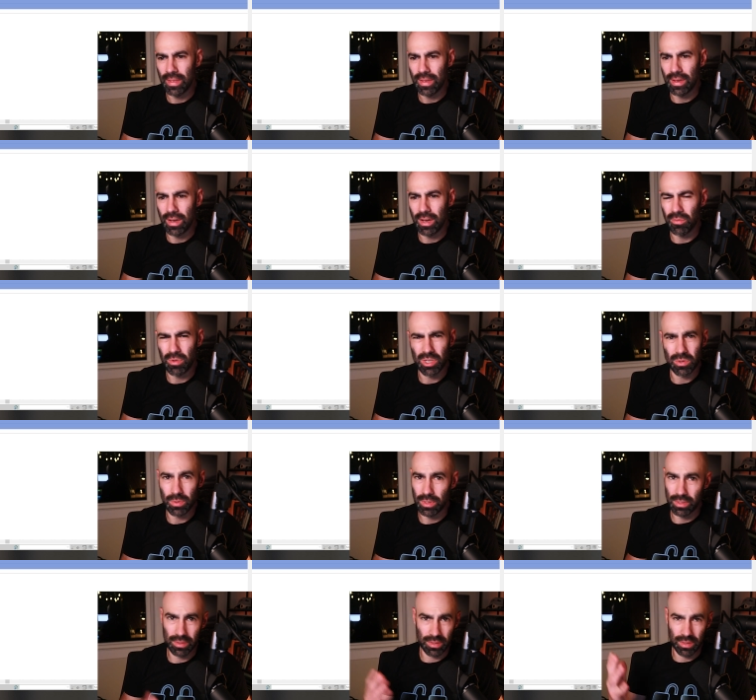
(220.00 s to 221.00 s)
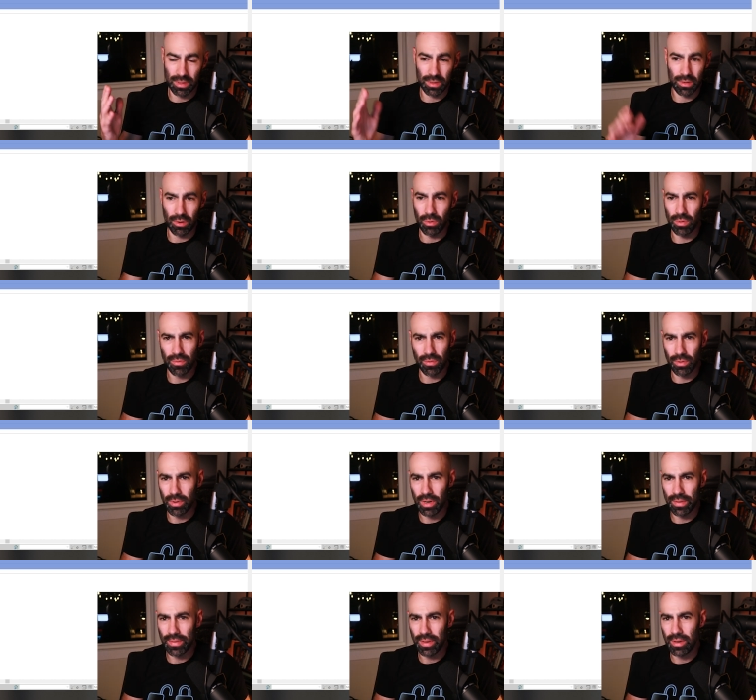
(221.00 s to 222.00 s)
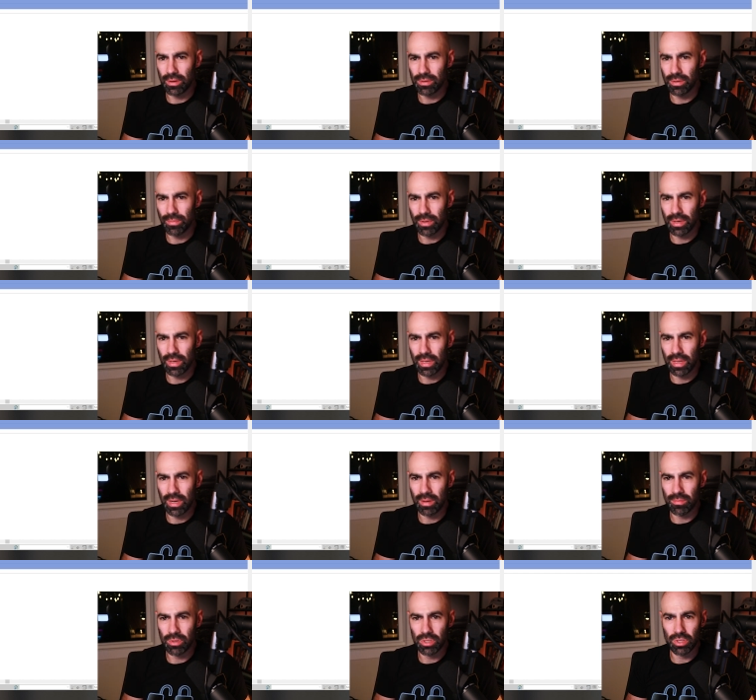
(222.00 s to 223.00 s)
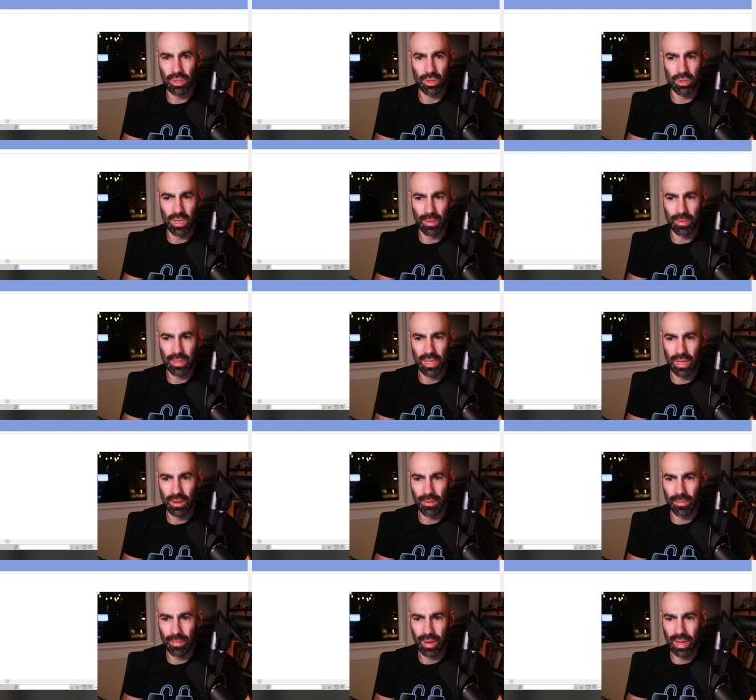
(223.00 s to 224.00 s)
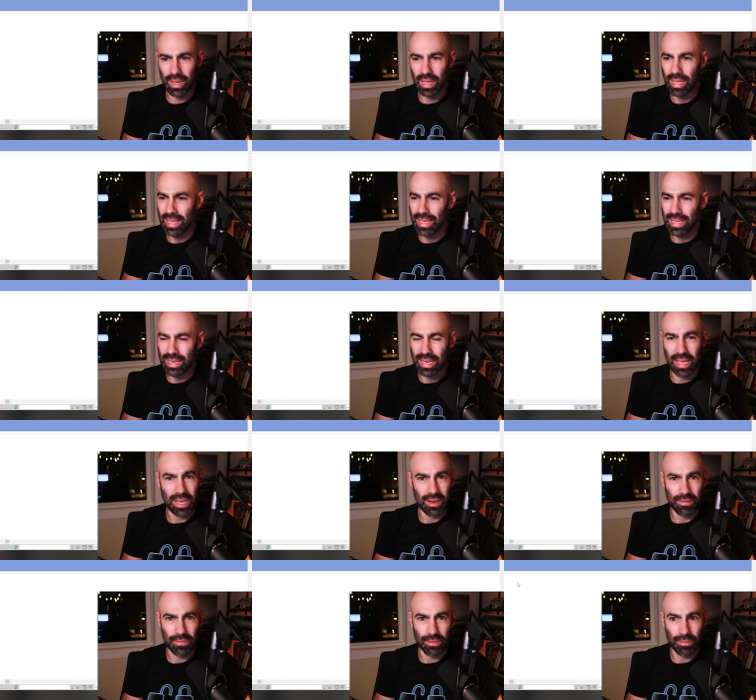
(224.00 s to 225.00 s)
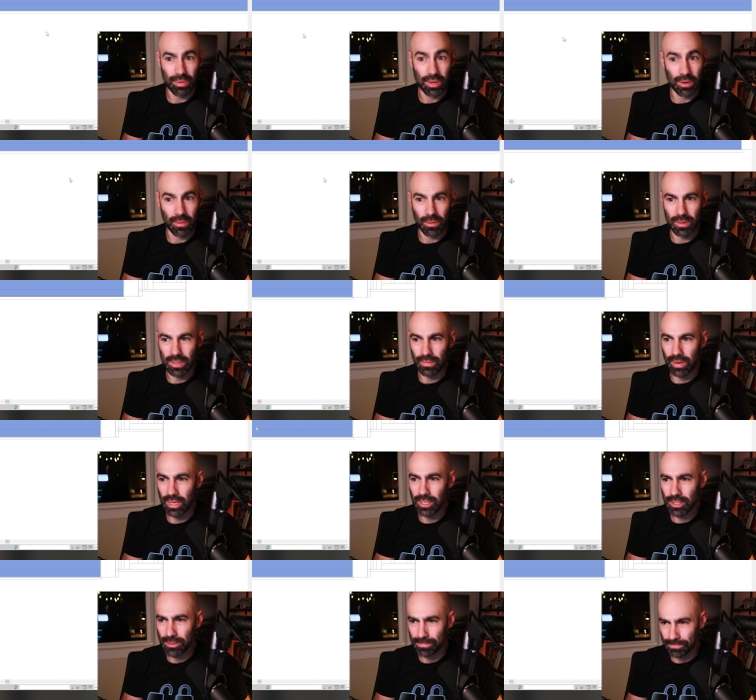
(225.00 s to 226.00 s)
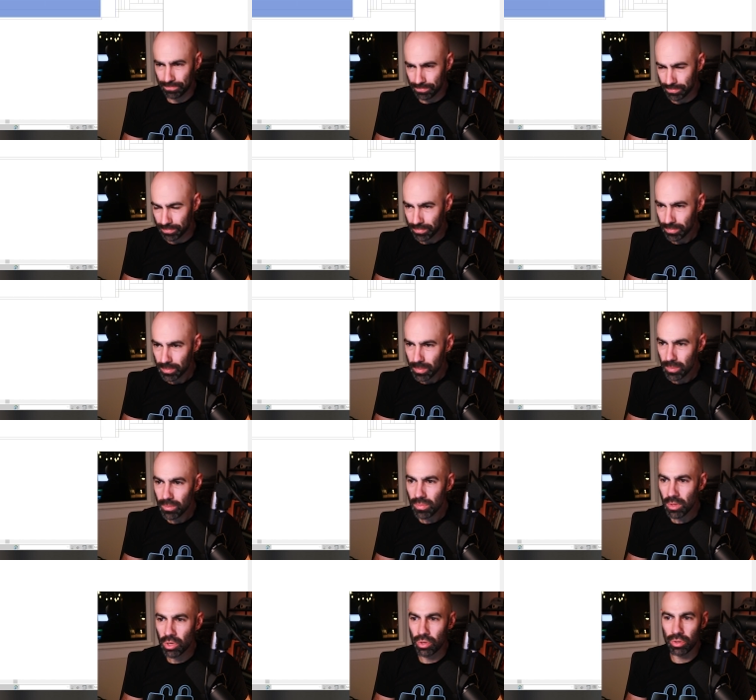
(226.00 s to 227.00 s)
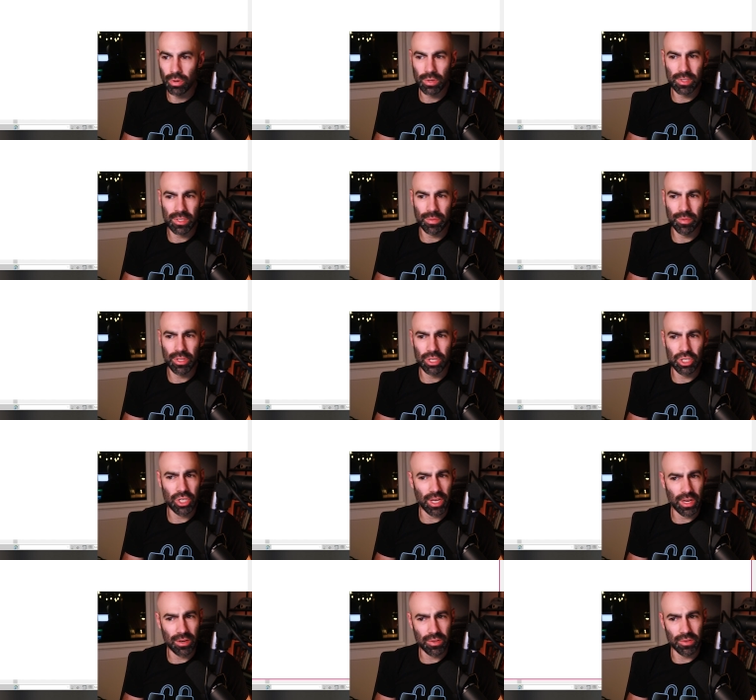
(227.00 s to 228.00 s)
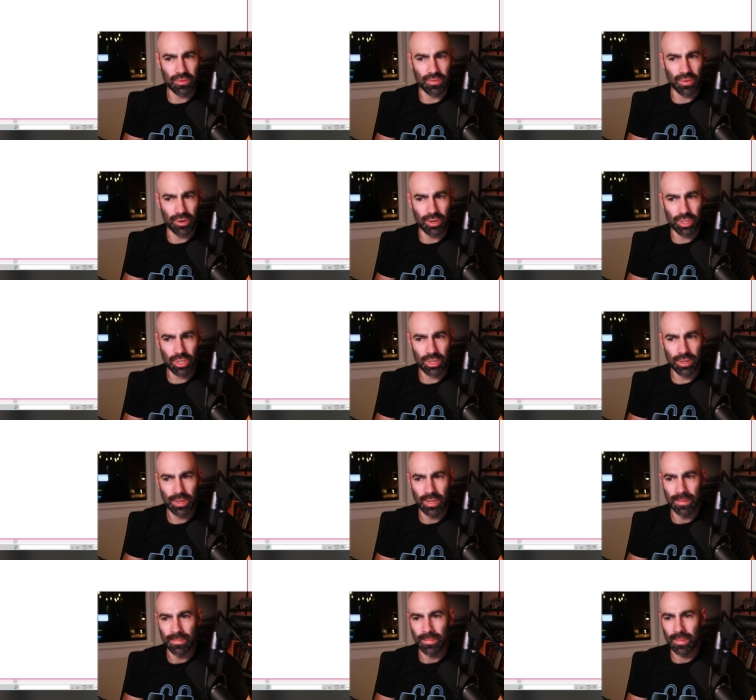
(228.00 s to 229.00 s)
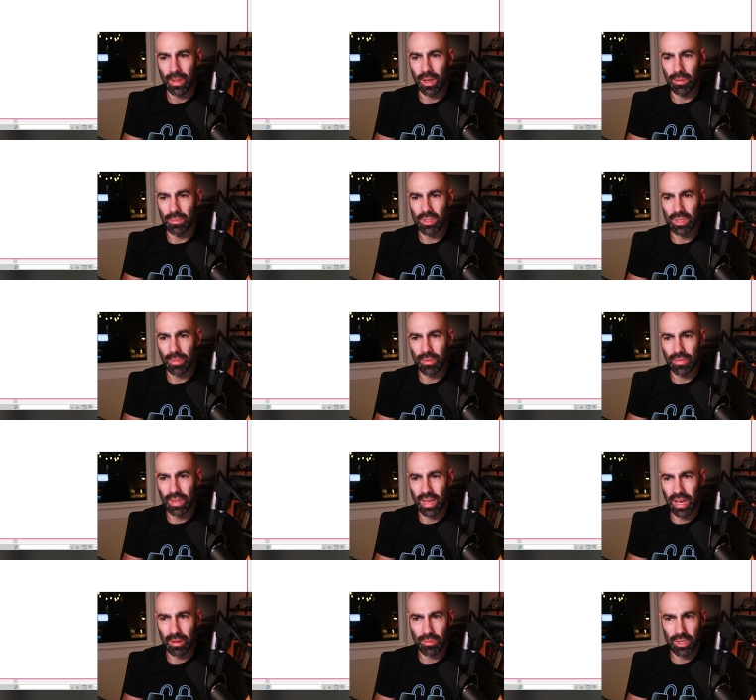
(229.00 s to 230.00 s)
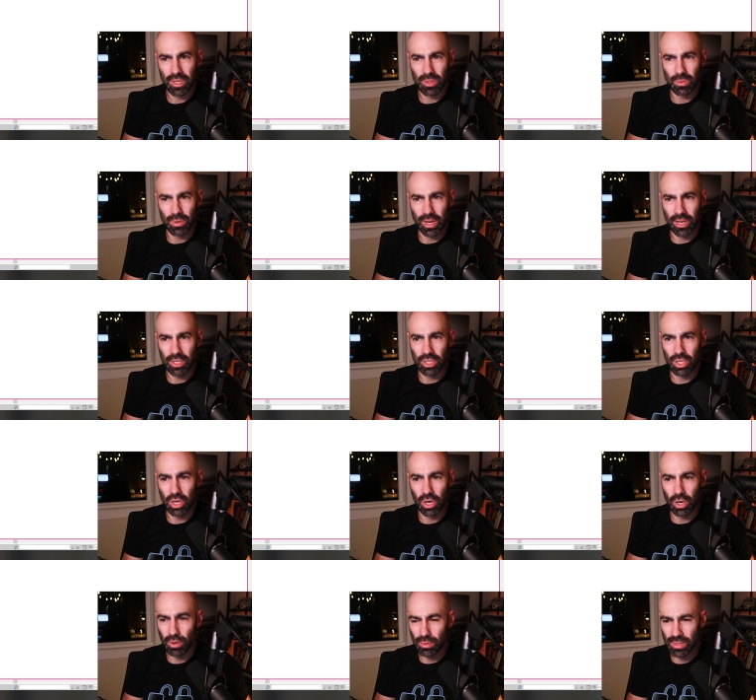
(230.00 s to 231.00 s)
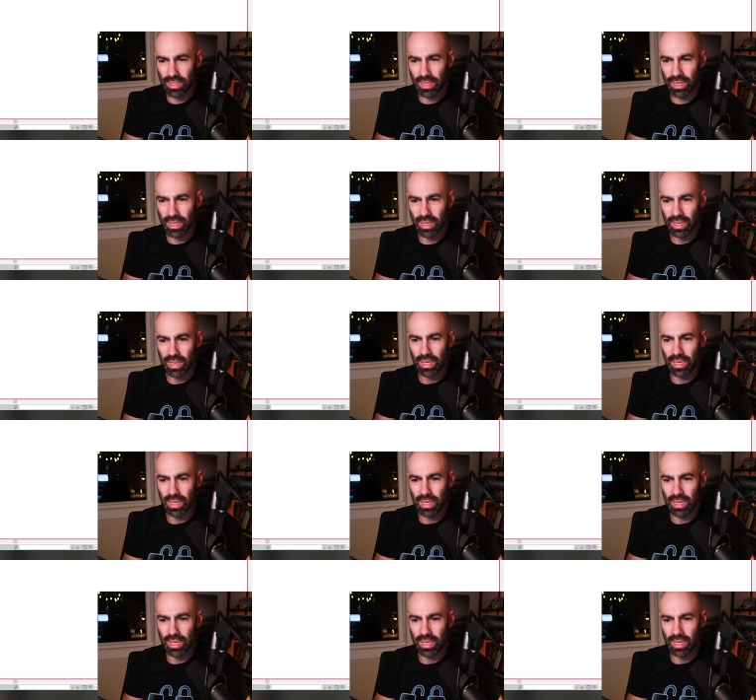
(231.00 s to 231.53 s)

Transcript: um, which was an oak floor, I think, or something. And I'm just gonna drop it down by negative three quarters of an inch. You'll notice some of the chairs and furniture, um, some of the objects were actually hosted